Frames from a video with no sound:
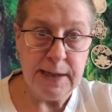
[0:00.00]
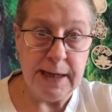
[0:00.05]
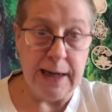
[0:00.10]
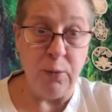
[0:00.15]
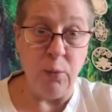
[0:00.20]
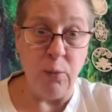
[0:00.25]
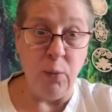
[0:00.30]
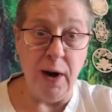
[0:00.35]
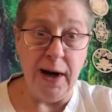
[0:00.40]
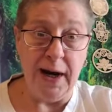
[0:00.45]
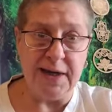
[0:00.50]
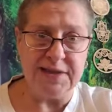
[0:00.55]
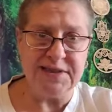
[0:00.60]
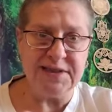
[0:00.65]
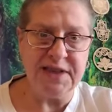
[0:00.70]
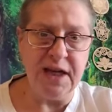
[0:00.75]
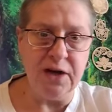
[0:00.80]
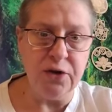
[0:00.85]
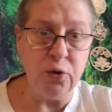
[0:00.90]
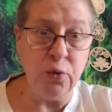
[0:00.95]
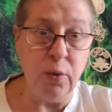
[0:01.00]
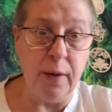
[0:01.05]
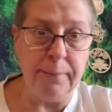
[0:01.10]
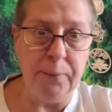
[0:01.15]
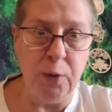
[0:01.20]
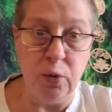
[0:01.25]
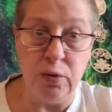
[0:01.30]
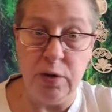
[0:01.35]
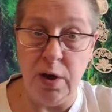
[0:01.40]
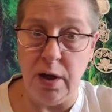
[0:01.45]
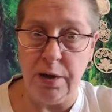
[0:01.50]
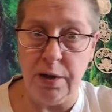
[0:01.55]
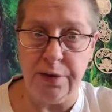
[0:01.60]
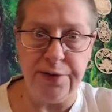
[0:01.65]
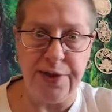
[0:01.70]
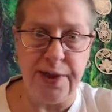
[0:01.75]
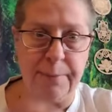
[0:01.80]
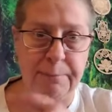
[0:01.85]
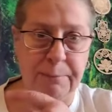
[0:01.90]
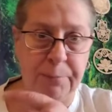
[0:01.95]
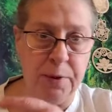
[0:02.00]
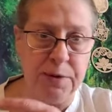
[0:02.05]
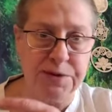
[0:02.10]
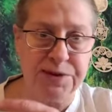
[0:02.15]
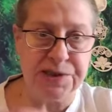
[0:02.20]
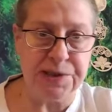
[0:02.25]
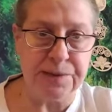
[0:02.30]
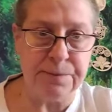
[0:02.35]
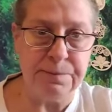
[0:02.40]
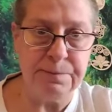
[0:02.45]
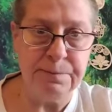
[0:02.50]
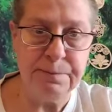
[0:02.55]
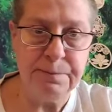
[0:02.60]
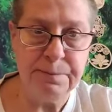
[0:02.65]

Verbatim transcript: And why I tell you I'm no longer that person.